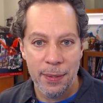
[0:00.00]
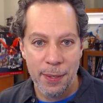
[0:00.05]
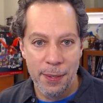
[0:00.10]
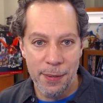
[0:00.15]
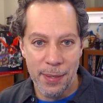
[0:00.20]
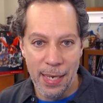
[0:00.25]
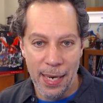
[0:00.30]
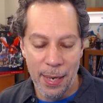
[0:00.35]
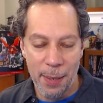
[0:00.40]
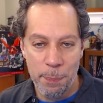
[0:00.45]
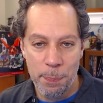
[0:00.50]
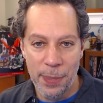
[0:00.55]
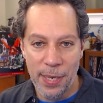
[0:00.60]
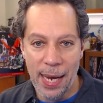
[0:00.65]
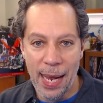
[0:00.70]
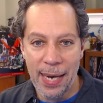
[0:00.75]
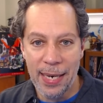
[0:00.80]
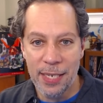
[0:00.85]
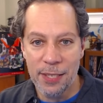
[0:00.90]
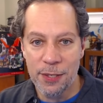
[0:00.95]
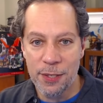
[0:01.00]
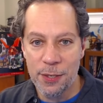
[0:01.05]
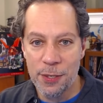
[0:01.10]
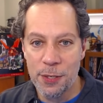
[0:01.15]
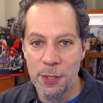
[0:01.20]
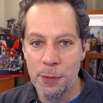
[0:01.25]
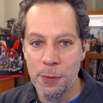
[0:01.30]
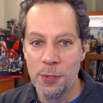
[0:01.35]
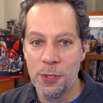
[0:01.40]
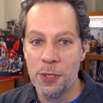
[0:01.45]
Okay, but I get to
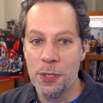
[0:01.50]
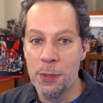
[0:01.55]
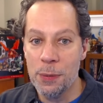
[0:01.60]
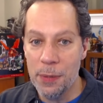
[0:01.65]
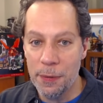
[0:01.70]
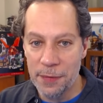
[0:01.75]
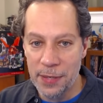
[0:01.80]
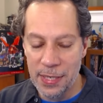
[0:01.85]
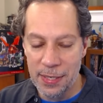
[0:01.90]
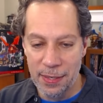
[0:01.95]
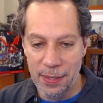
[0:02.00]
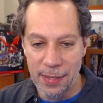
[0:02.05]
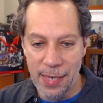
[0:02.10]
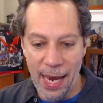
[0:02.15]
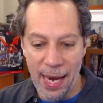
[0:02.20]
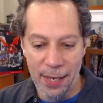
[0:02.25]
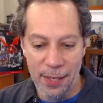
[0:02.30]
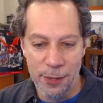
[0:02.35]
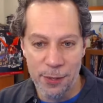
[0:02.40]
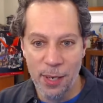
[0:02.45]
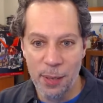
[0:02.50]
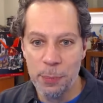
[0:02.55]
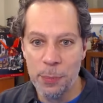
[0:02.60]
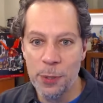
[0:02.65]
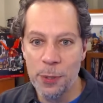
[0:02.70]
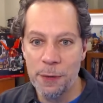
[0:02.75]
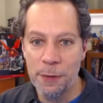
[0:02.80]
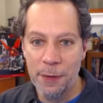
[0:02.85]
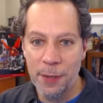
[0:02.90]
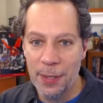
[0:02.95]
do 2 of these attacks. So I
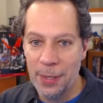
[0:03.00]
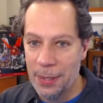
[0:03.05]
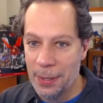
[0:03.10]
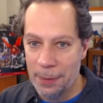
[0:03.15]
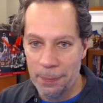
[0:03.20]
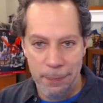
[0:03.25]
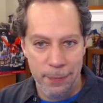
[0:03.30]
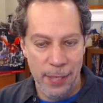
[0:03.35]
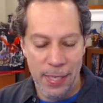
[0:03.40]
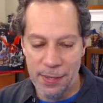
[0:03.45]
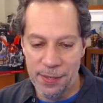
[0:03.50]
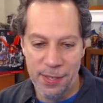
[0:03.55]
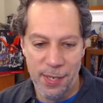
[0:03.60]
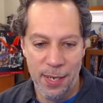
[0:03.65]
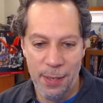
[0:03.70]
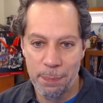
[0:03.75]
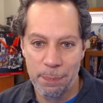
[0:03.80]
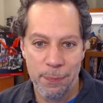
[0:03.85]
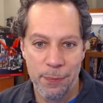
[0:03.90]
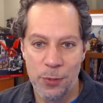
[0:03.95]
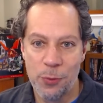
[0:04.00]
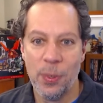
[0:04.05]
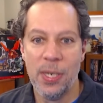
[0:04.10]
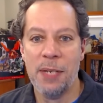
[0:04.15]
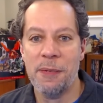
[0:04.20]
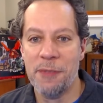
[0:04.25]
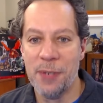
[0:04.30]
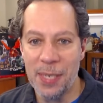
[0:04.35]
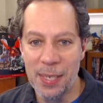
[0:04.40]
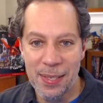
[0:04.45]
move, let's say
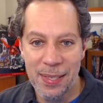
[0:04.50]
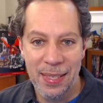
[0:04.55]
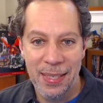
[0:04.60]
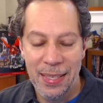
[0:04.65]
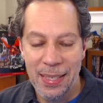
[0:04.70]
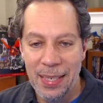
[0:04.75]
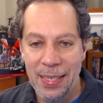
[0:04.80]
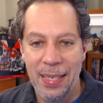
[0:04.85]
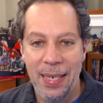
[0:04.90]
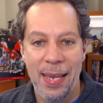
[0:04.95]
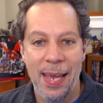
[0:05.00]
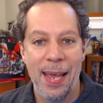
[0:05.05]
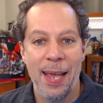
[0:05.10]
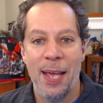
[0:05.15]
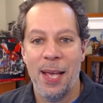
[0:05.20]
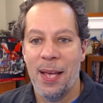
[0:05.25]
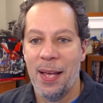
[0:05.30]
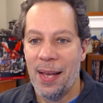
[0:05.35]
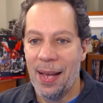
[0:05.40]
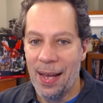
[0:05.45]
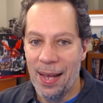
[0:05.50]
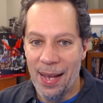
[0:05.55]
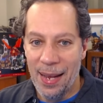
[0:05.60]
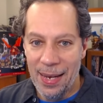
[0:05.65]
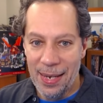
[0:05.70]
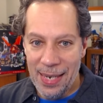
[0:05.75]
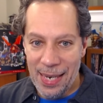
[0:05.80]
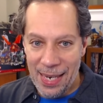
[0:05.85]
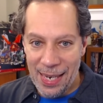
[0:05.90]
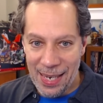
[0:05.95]
20 feet.
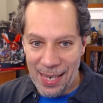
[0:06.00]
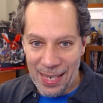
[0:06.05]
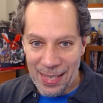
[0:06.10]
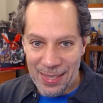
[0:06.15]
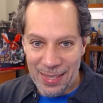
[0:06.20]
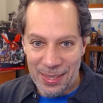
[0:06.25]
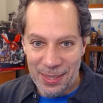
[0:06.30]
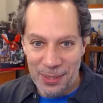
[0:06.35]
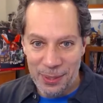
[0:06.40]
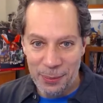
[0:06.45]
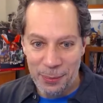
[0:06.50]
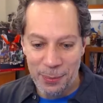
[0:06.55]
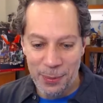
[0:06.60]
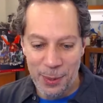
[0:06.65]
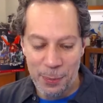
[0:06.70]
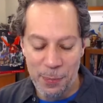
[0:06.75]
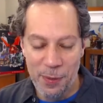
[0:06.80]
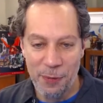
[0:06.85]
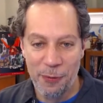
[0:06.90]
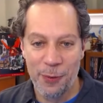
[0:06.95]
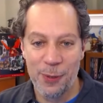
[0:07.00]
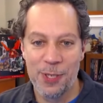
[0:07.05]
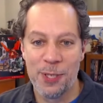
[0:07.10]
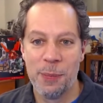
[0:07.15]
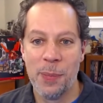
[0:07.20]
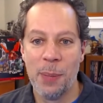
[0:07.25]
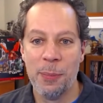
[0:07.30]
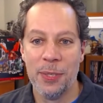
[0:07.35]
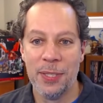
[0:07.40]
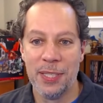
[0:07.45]
I hit with the first
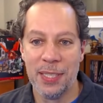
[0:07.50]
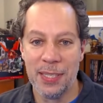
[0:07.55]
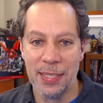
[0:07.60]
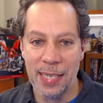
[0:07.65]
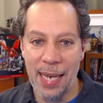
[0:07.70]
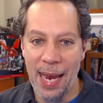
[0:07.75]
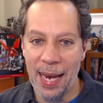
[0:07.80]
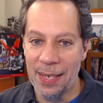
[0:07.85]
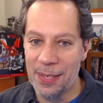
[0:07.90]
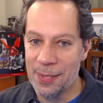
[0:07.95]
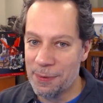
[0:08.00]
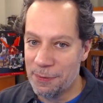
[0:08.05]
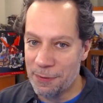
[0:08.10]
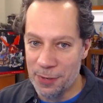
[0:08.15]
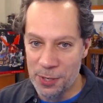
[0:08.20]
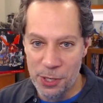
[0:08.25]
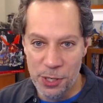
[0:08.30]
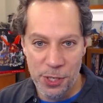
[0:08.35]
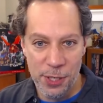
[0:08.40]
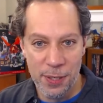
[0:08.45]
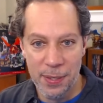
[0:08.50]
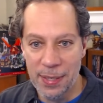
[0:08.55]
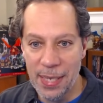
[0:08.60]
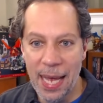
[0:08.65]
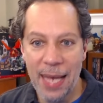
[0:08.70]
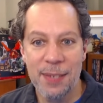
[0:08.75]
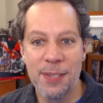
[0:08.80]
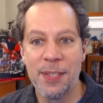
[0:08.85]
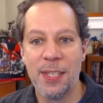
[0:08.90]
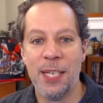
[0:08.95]
of my multi-attacks. For sure,
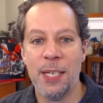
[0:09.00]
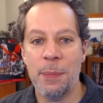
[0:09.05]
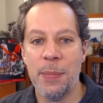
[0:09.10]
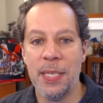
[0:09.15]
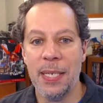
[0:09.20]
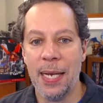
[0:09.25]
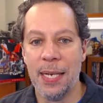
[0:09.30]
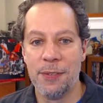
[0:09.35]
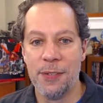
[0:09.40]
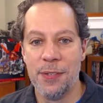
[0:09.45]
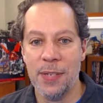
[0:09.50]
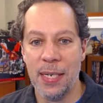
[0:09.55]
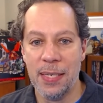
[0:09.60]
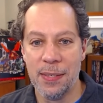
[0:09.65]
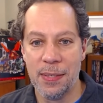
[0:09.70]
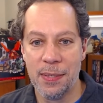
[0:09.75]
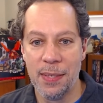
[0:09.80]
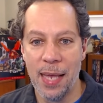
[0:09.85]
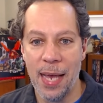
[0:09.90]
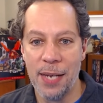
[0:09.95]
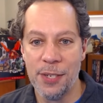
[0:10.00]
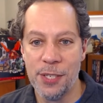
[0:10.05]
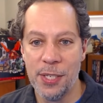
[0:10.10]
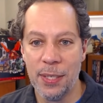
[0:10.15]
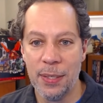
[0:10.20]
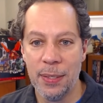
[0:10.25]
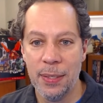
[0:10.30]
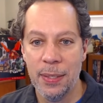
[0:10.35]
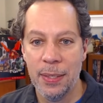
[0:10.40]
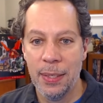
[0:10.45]
that's going to be an extra 9
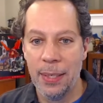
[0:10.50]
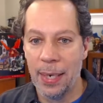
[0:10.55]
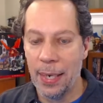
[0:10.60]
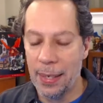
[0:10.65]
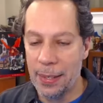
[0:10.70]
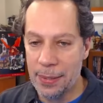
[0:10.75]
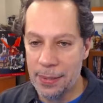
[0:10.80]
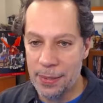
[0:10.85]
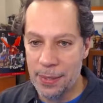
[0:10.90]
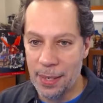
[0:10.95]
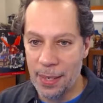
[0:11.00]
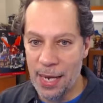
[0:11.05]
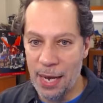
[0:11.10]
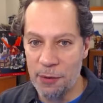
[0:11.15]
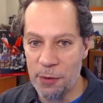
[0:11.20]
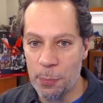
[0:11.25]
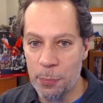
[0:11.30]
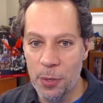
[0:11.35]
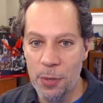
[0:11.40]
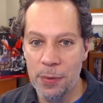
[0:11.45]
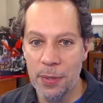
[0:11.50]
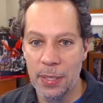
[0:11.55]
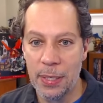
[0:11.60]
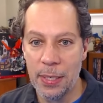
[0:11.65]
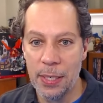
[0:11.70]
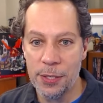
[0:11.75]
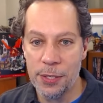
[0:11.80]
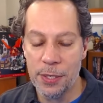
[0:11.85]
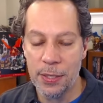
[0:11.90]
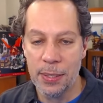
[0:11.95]
slashing, and it's going to have the prone
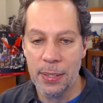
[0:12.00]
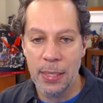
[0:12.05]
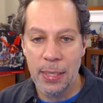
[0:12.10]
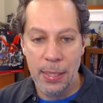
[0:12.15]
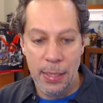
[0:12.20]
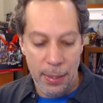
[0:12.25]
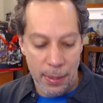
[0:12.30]
condition.